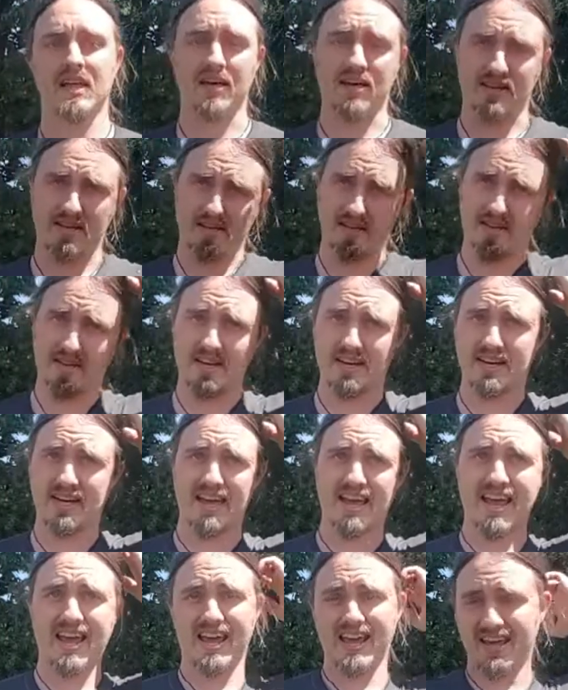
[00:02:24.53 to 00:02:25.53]

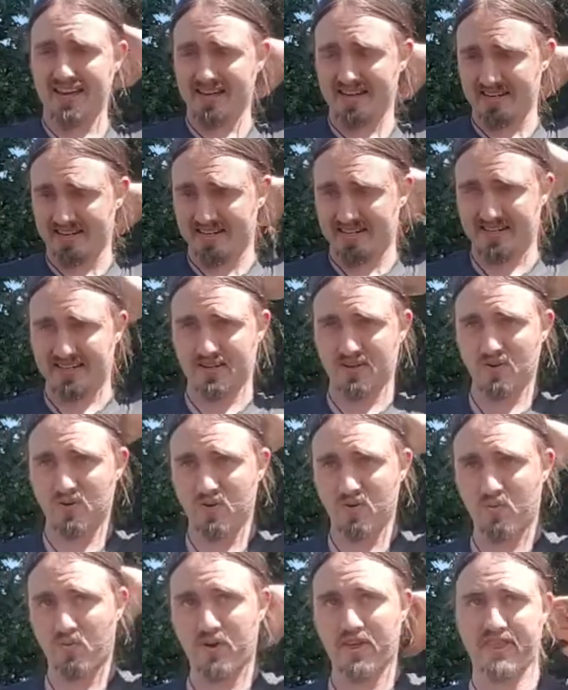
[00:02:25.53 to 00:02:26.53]
And
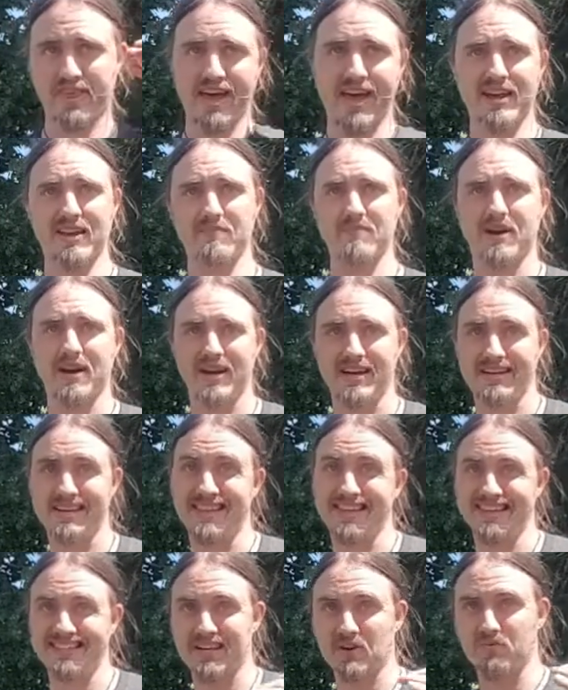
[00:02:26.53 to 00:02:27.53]
with that in mind,
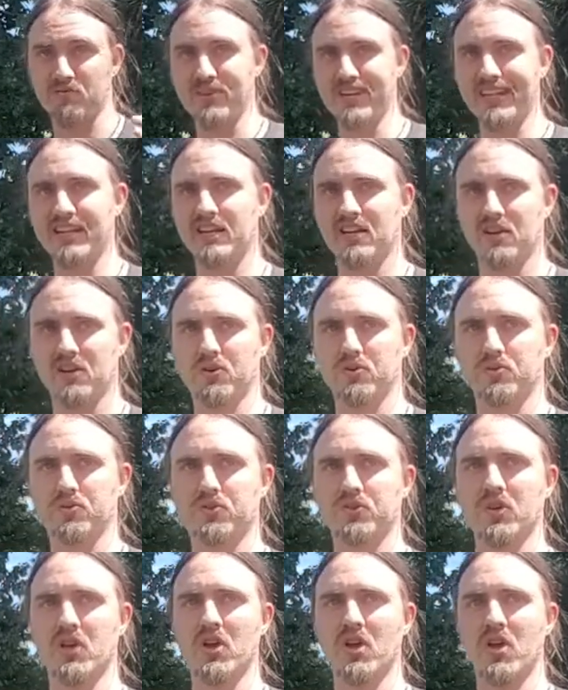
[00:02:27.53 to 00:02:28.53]
things get really
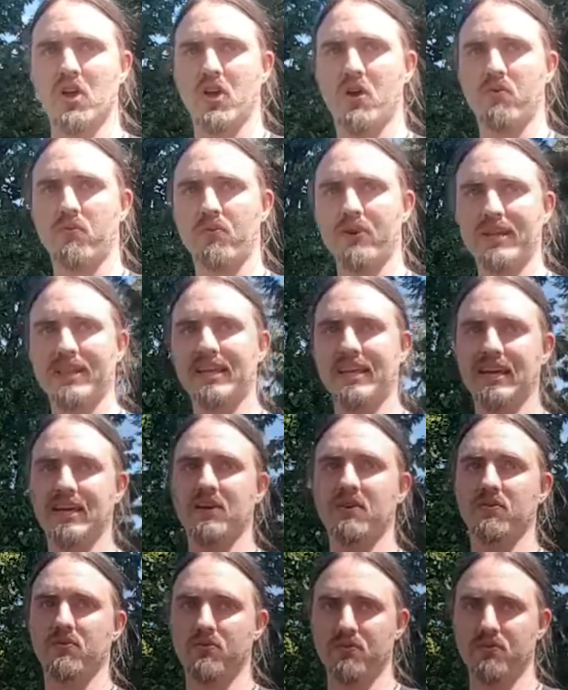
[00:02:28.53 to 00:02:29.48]
close really